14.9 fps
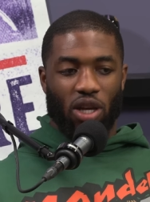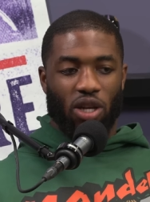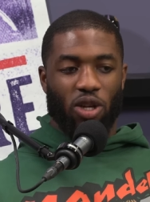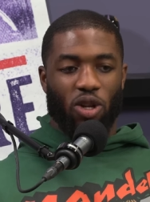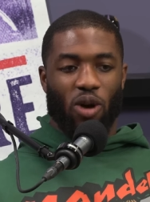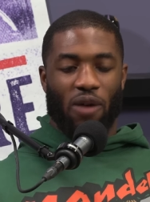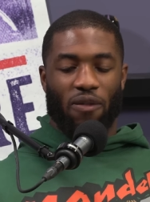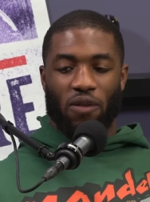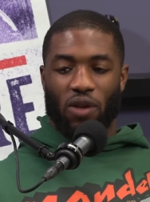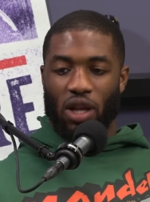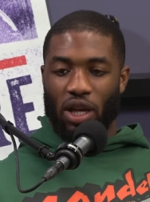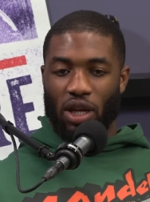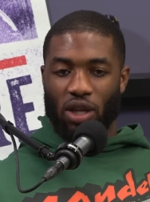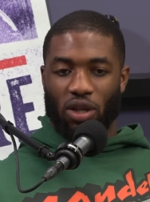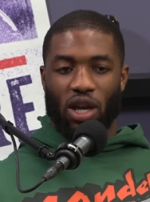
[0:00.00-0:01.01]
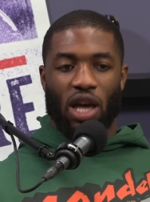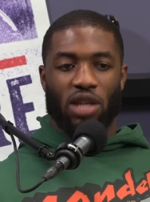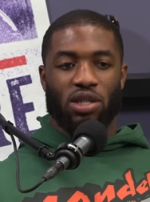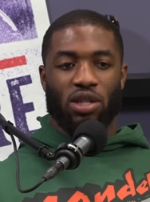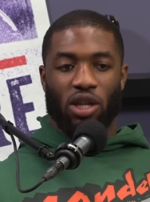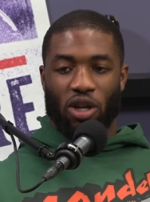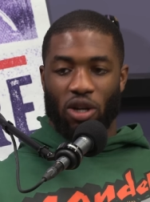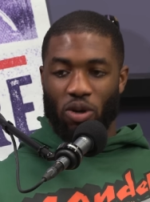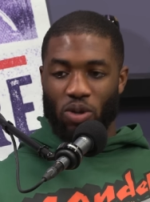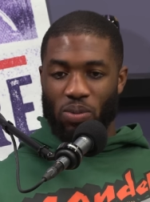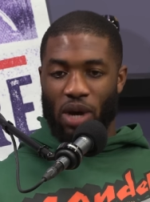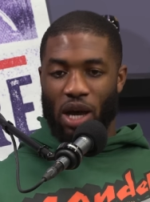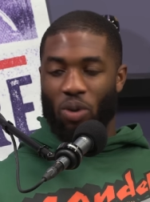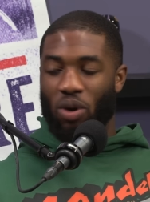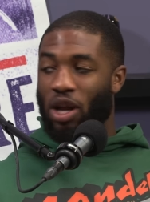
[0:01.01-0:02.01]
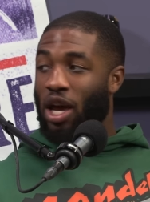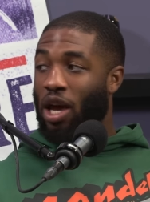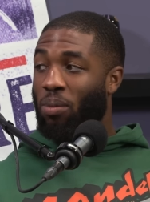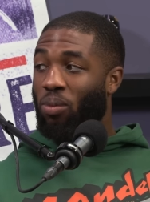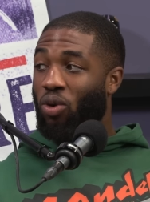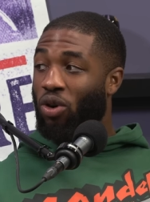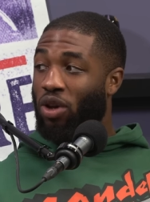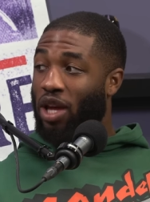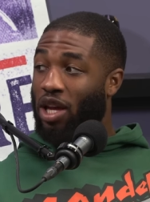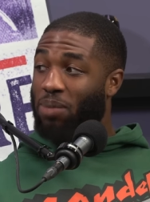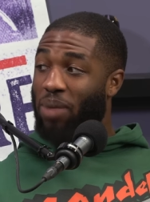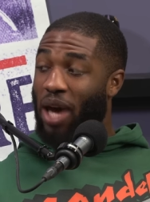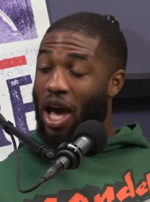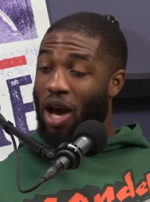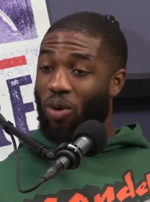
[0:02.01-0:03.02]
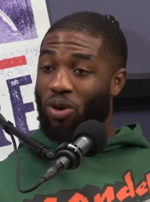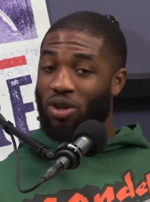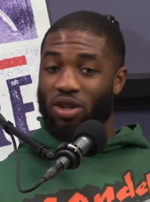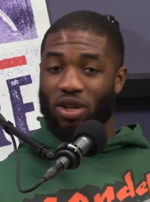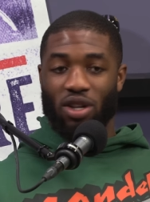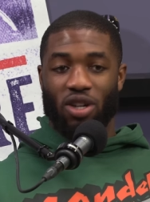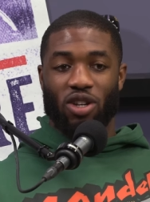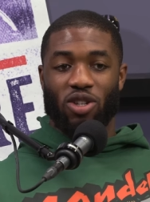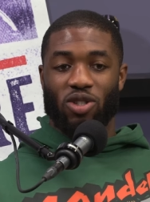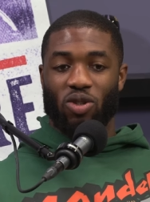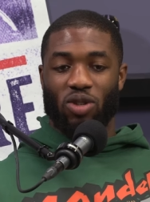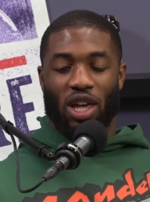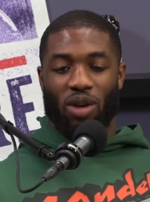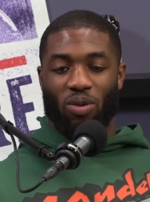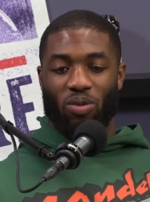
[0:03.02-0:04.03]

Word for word: you know, I feel like as the year goes by, I want to add more of that power mm. so that